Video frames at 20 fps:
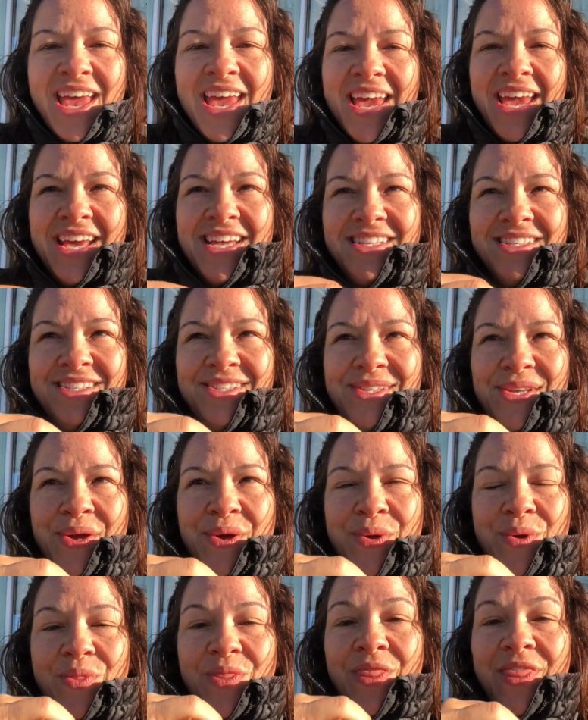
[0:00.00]
And
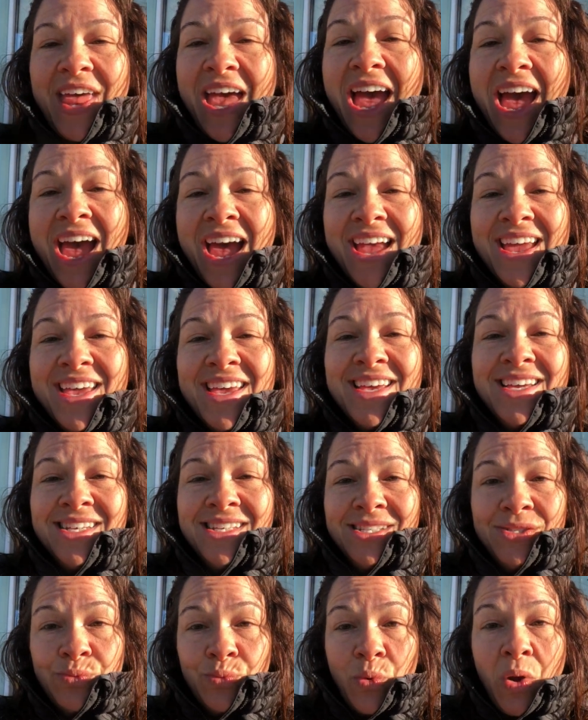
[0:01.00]
so that
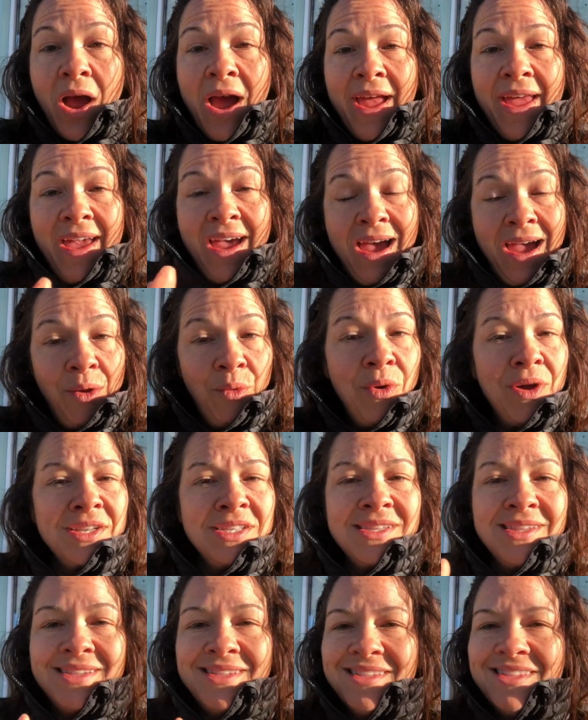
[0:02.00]
is why I want
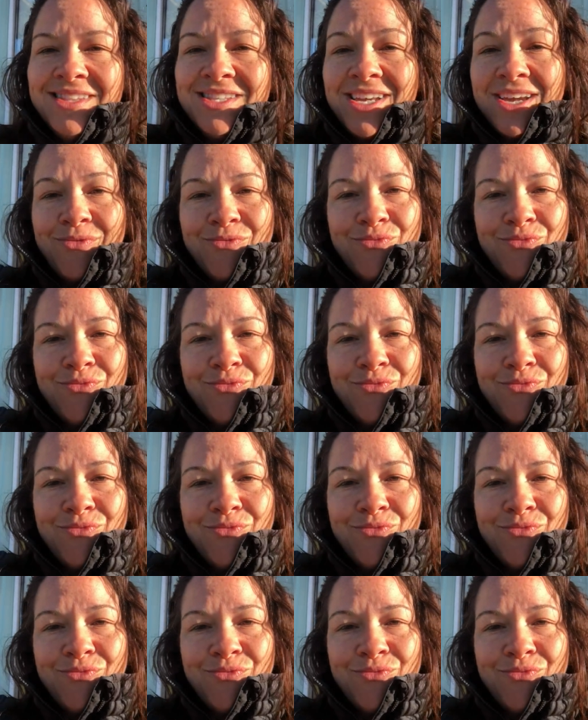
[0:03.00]
to